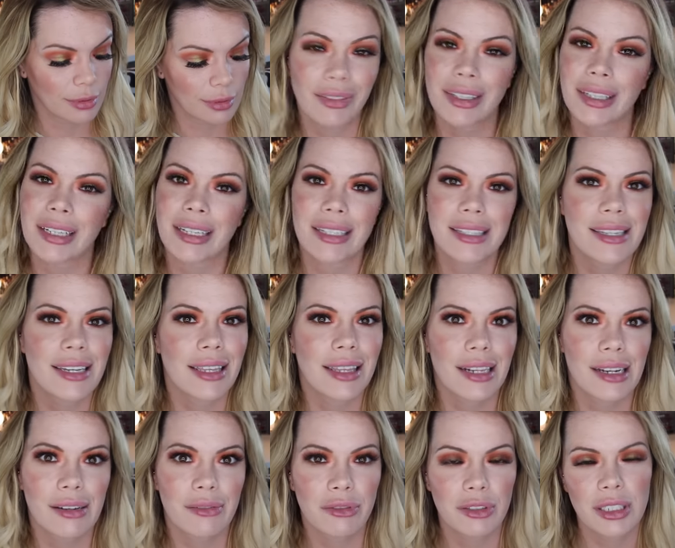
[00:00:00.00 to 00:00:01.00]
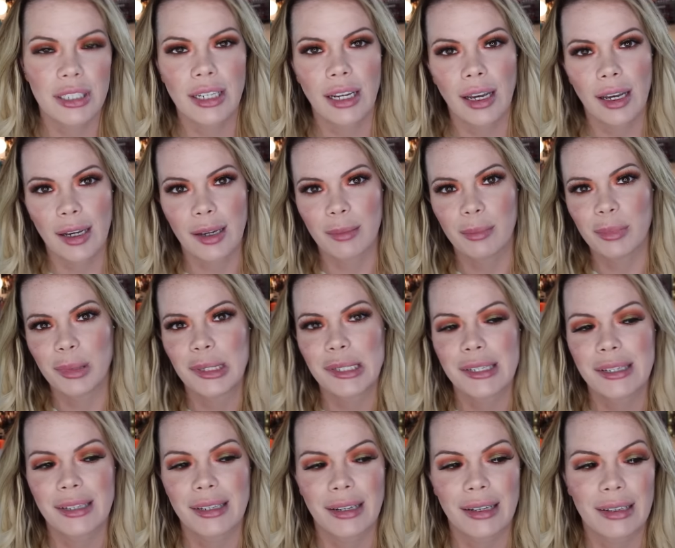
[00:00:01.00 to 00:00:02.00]
I feel like I say that every time,
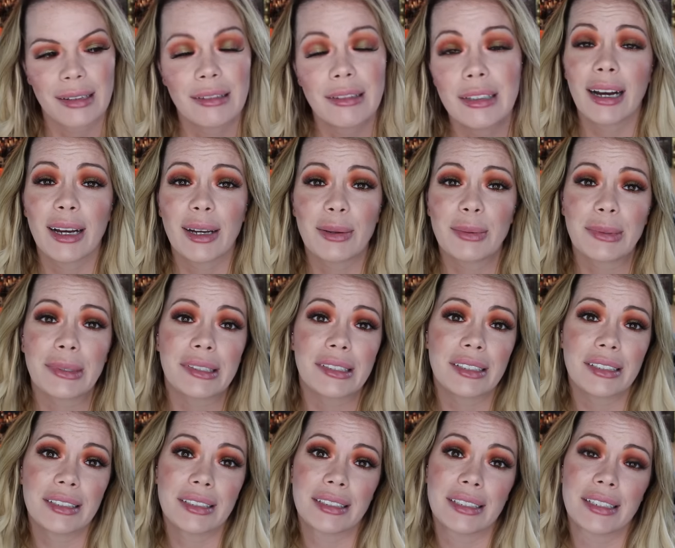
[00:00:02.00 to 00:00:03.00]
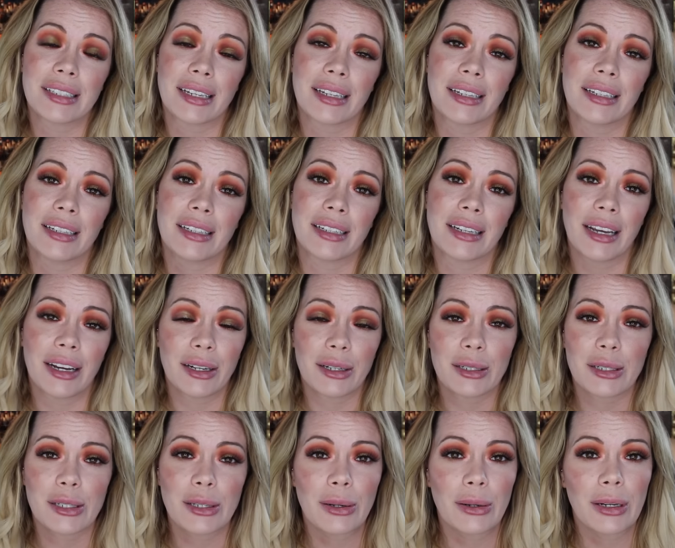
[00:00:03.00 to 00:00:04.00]
but uh, I was in
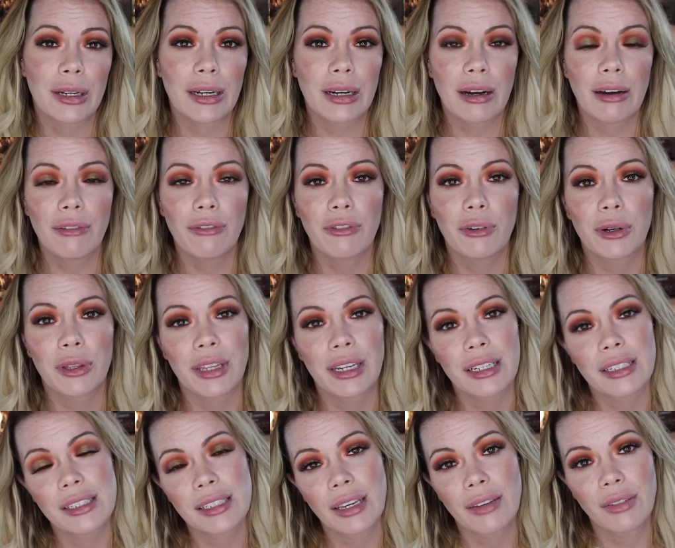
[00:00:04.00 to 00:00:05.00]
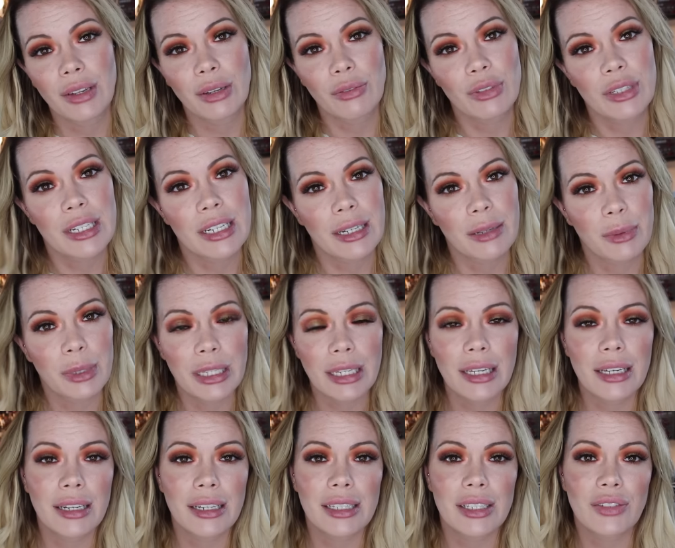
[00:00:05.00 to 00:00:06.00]
Arizona for Thanksgiving visiting with
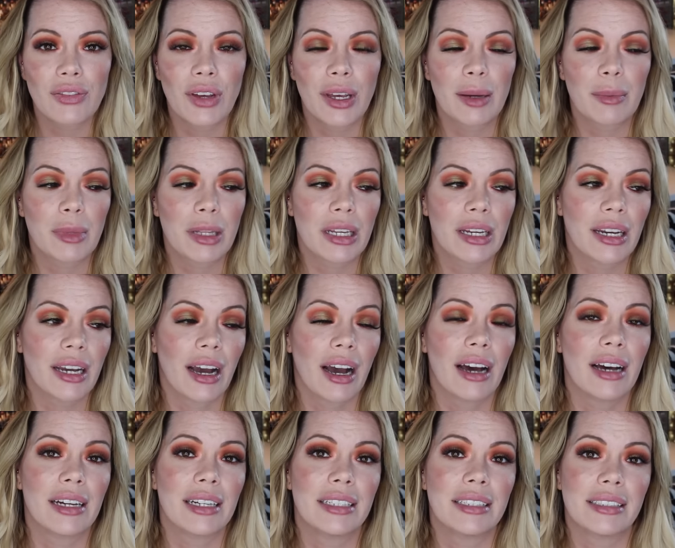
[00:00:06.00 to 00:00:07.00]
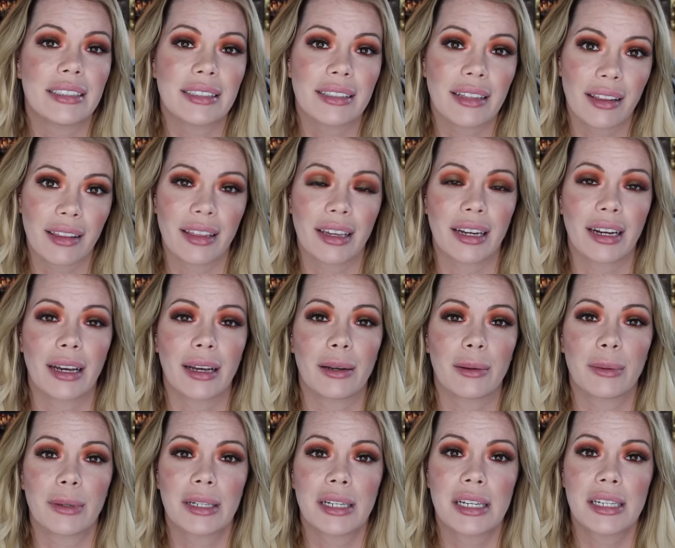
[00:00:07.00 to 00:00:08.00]
Keegan's family, and then
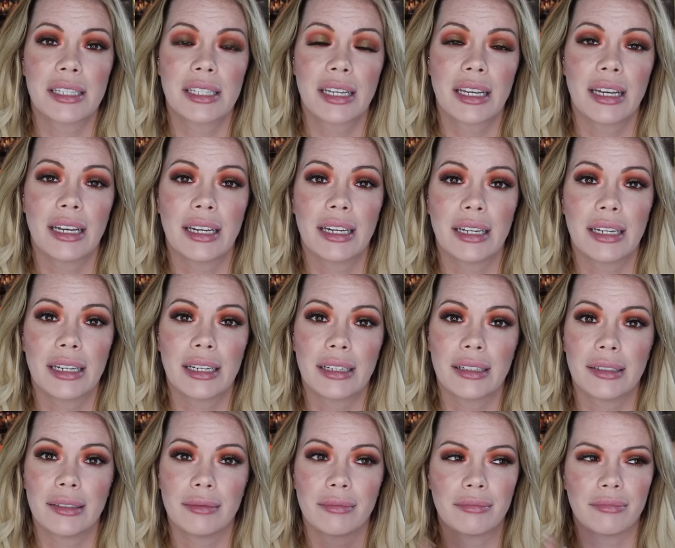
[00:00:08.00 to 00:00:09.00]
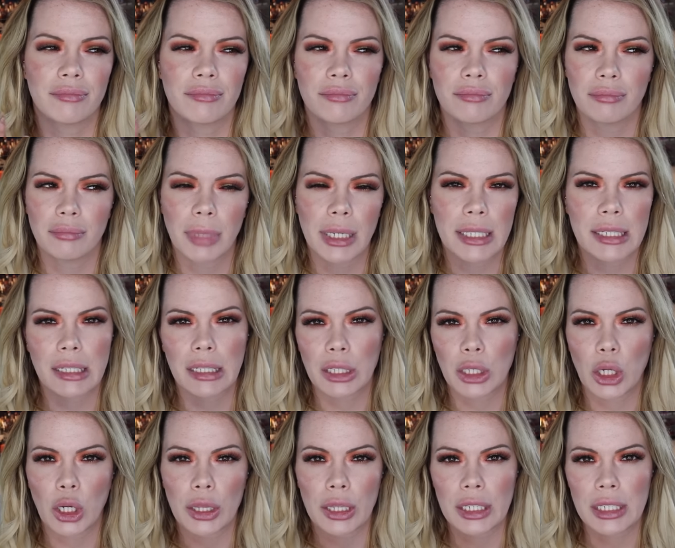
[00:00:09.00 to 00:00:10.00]
I was in
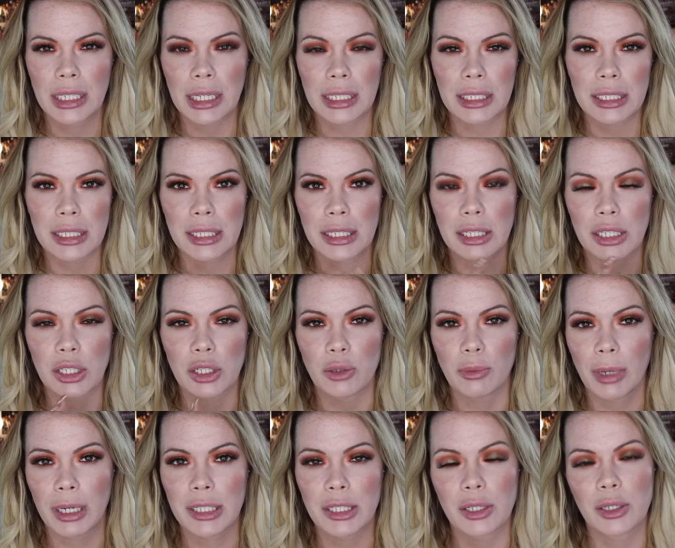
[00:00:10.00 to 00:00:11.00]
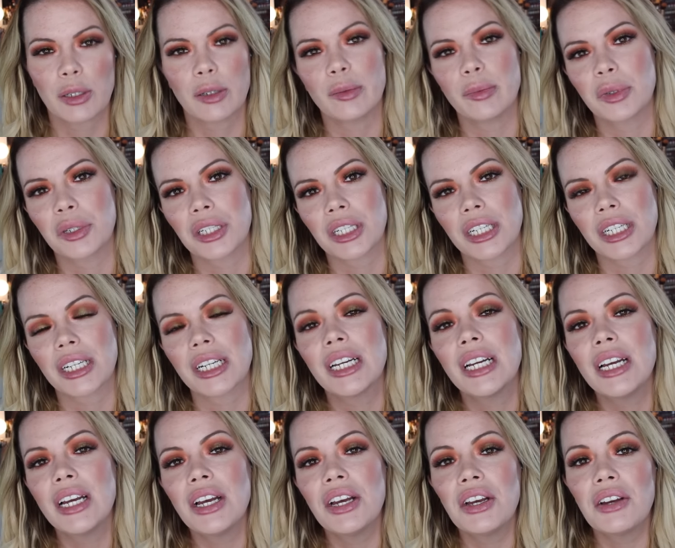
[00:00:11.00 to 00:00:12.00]
basically on the Texas New Mexico border,
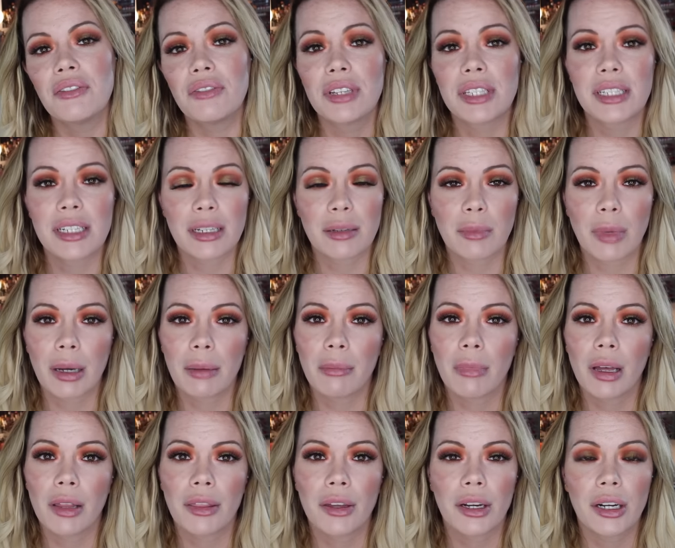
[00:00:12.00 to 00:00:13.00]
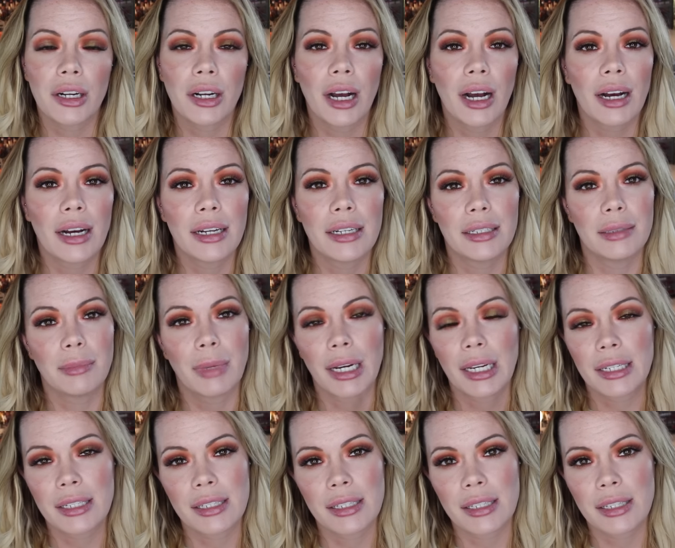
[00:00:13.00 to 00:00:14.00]
visiting my mother and
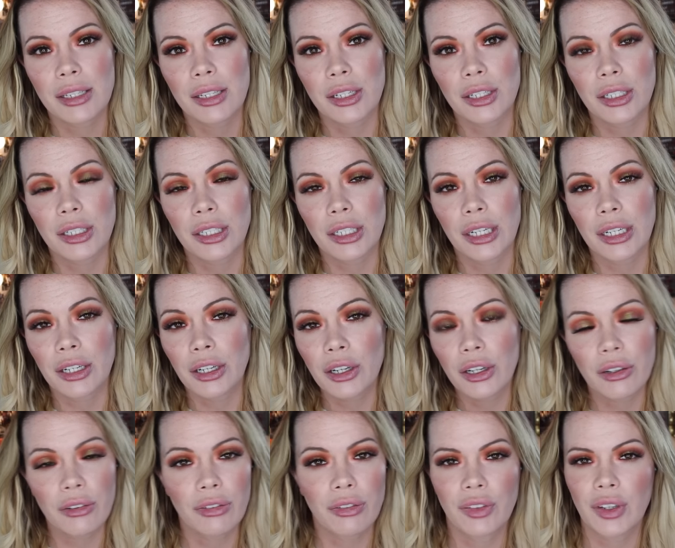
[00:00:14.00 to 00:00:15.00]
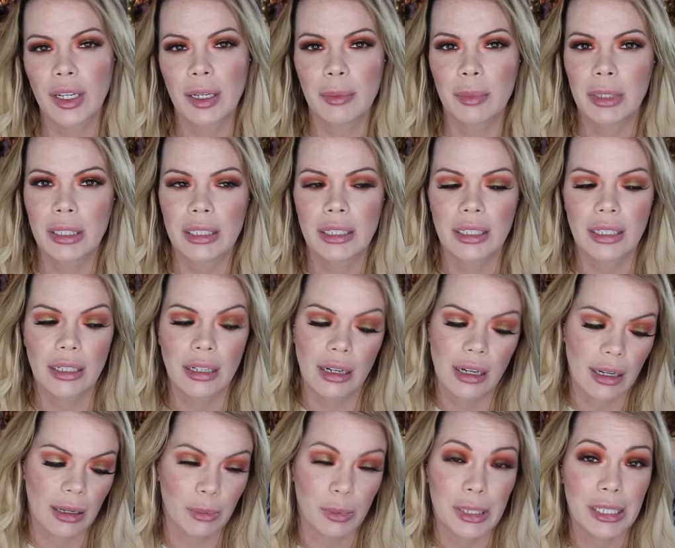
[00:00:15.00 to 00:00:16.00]
my sister and her family.
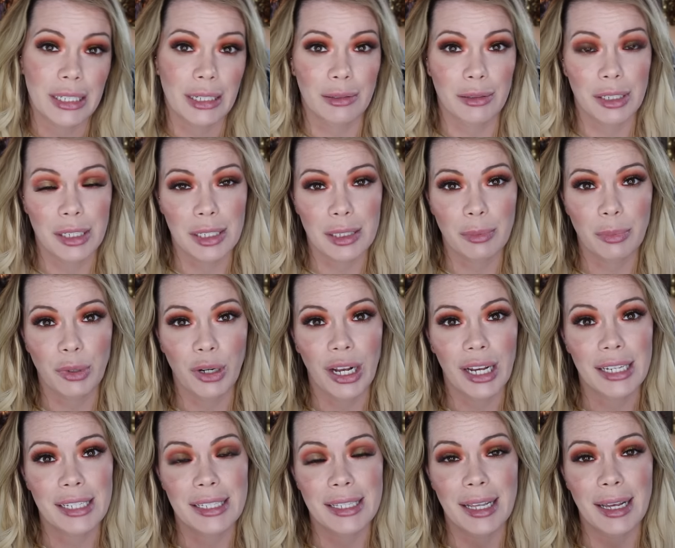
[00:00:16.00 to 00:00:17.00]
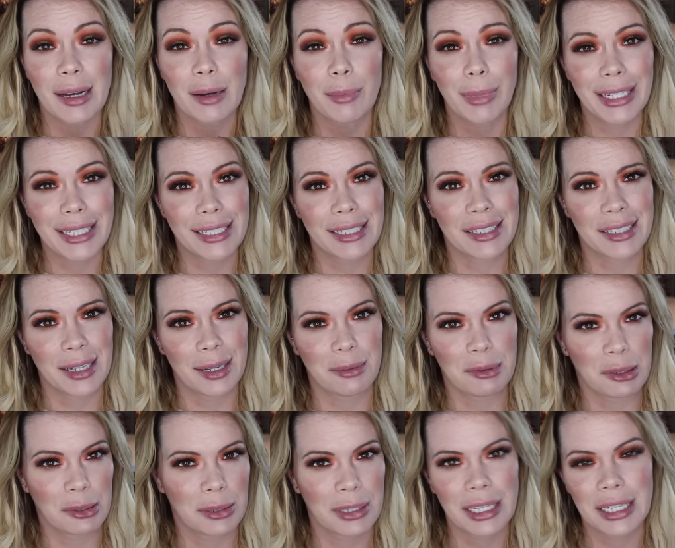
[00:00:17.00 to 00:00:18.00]
I went down to surprise them. I did say I
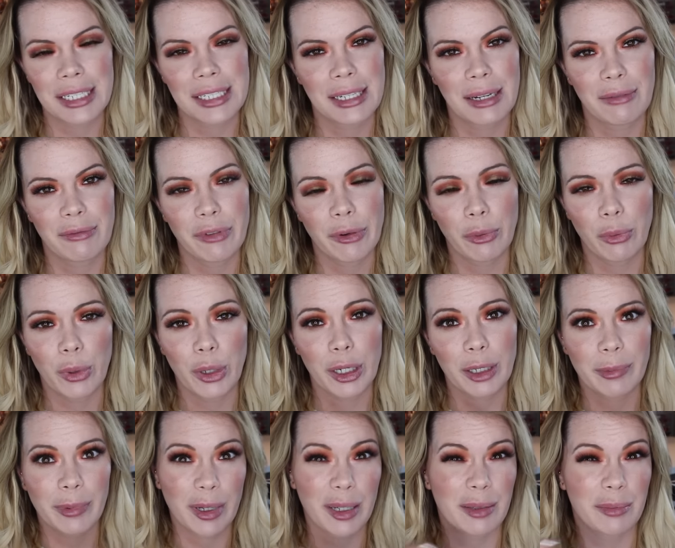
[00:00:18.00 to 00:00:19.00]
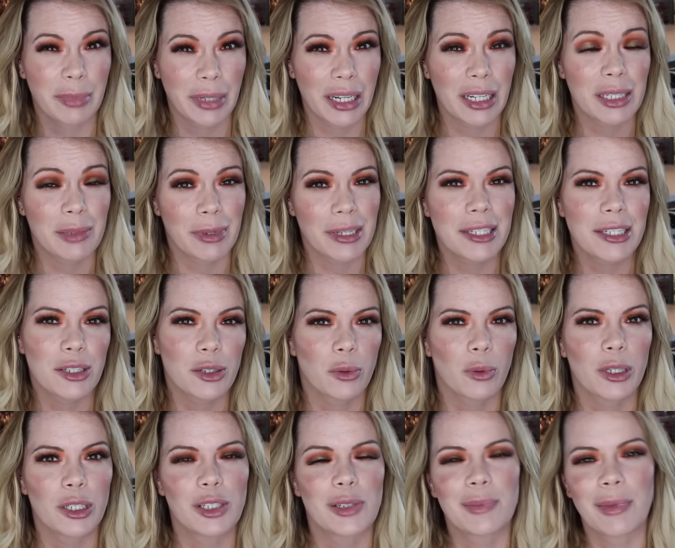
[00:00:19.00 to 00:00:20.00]
was going out of town for work, but because my sister
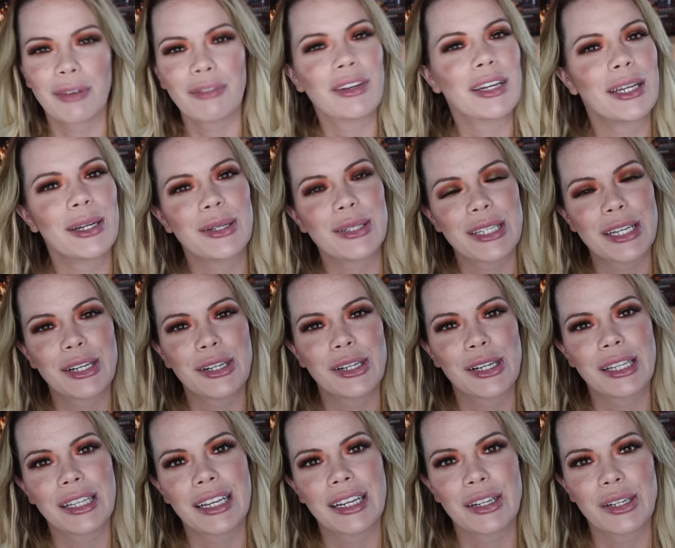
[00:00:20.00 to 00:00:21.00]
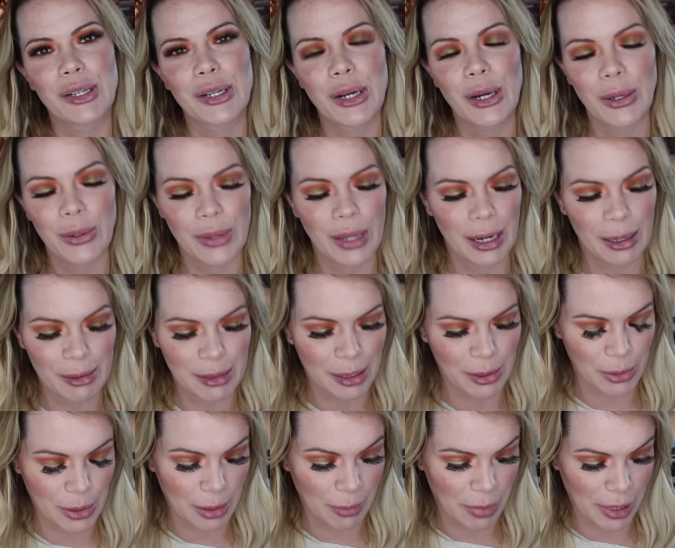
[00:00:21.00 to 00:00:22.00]
watches my videos, I couldn't let her know that I was
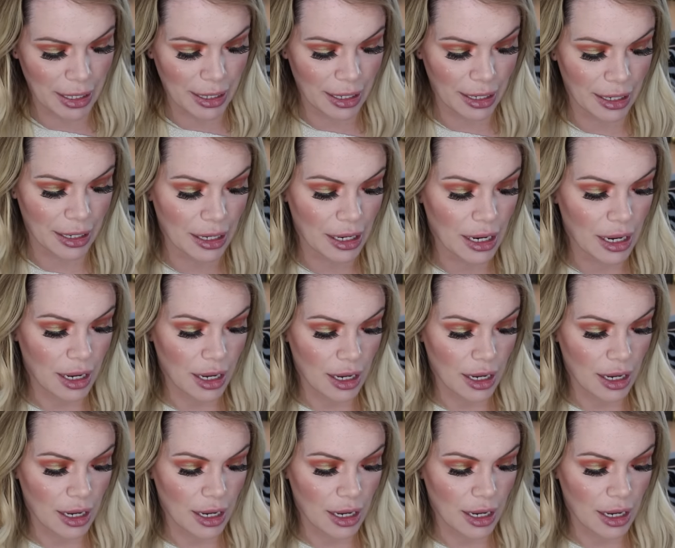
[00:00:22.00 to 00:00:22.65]
going to be there.